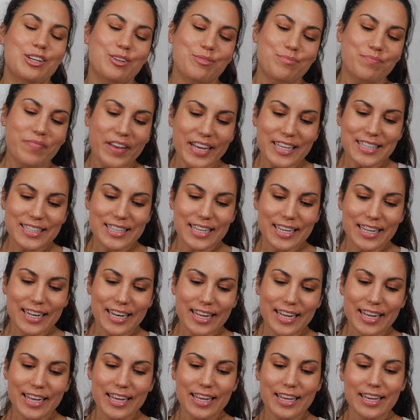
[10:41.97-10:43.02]

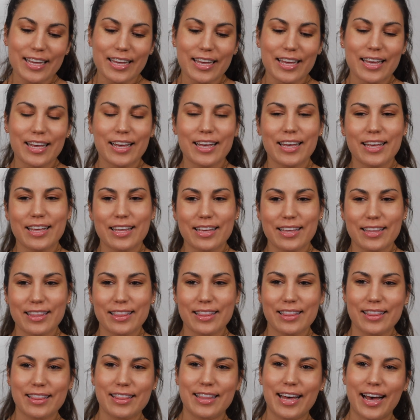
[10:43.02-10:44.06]
Basically,
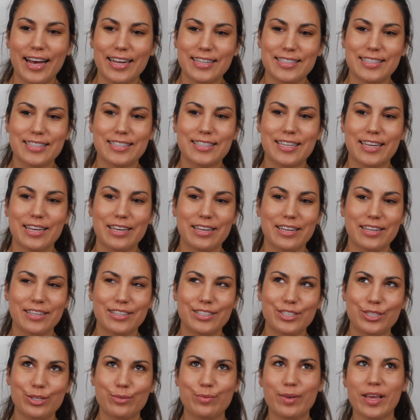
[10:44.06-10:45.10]
that's
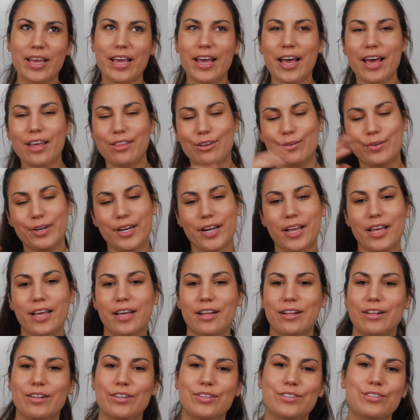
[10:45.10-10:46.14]
to be head over
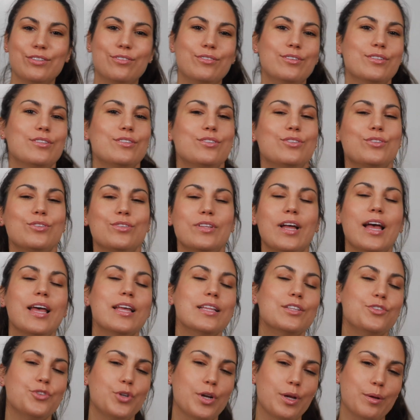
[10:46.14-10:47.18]
heels or to
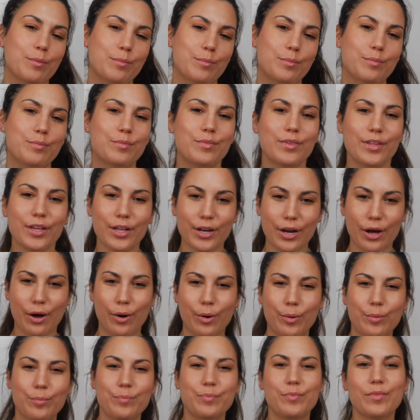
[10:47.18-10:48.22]
daydream, you
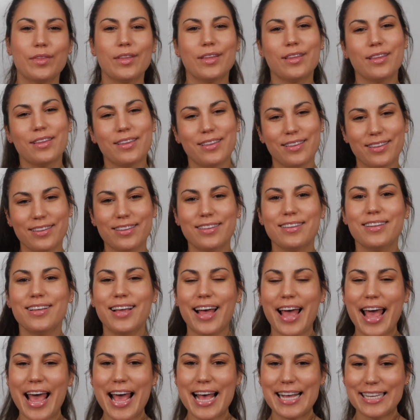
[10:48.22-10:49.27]
know.
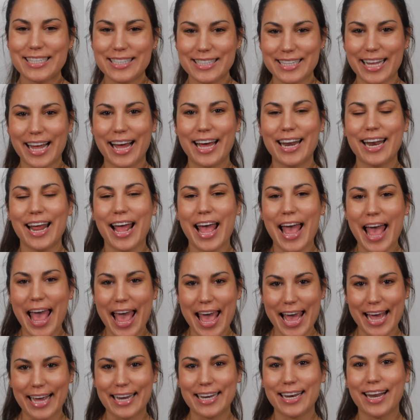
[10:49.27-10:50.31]
Estar
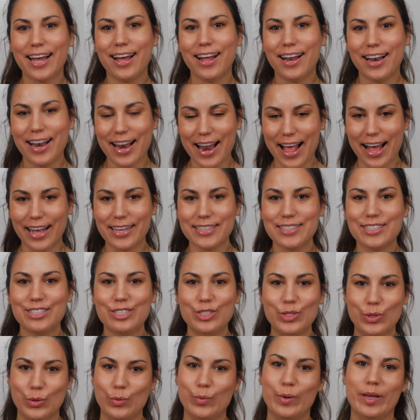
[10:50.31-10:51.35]
en las
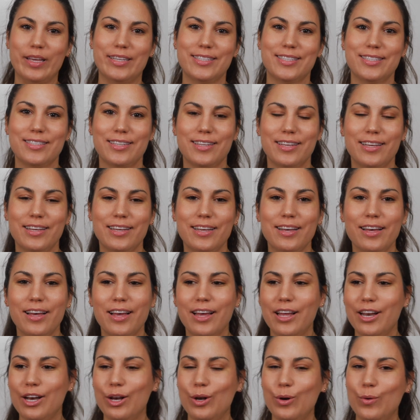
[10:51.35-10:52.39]
nubes.
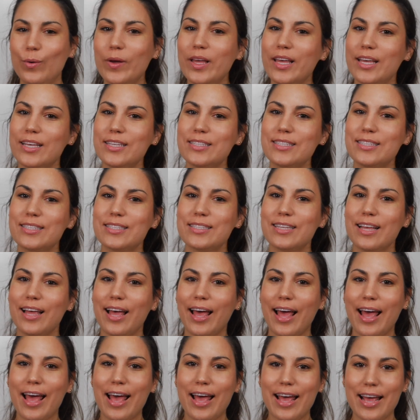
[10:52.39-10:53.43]
Luis
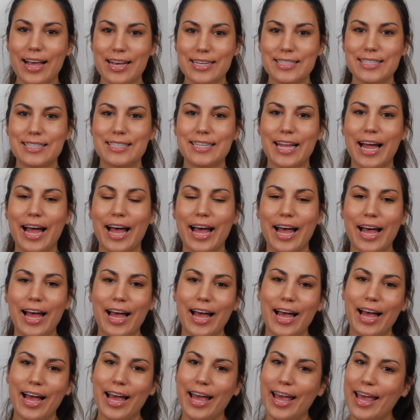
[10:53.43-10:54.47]
está
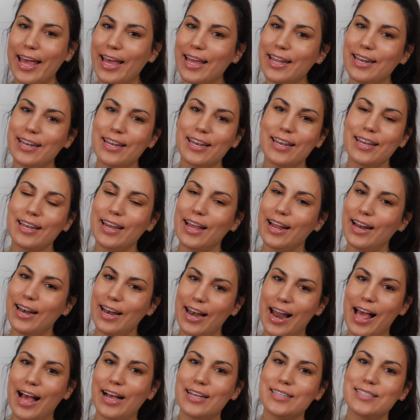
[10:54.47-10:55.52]
en
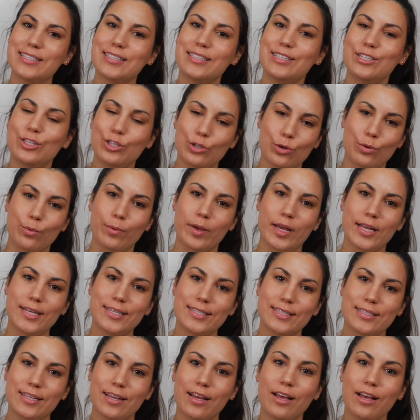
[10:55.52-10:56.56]
las nubes